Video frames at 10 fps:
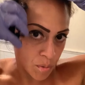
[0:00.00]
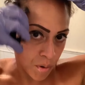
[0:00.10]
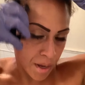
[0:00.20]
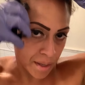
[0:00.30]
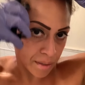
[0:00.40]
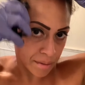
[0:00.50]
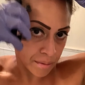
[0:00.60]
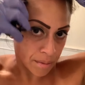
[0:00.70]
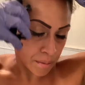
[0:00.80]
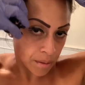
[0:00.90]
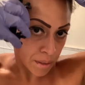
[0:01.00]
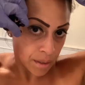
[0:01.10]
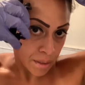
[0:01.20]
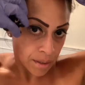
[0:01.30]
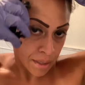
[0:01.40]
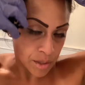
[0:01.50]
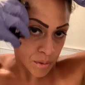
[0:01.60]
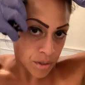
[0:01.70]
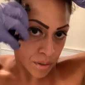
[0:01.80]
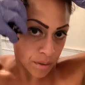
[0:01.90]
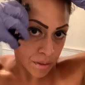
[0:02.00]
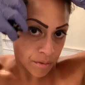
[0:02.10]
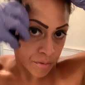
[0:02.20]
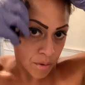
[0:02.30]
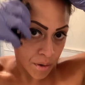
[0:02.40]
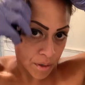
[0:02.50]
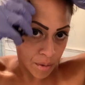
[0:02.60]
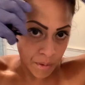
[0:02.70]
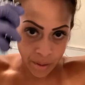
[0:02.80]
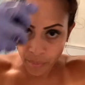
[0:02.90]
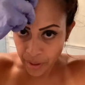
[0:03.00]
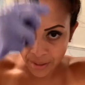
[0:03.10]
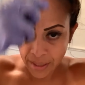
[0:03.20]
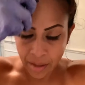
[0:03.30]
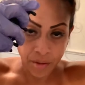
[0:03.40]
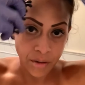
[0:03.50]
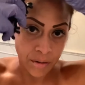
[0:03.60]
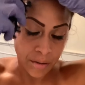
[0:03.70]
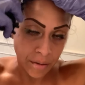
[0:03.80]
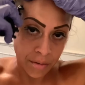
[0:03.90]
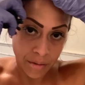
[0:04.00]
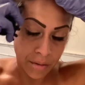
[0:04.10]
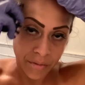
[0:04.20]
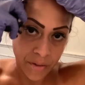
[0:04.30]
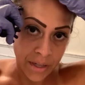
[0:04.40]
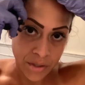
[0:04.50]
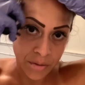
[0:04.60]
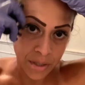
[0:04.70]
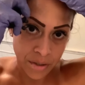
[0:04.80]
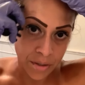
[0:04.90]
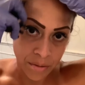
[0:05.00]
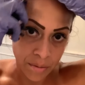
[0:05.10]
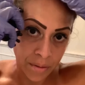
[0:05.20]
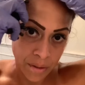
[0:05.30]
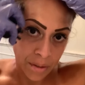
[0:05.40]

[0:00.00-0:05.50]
want. That's what you're looking for. You don't want to break down your fascial tissue.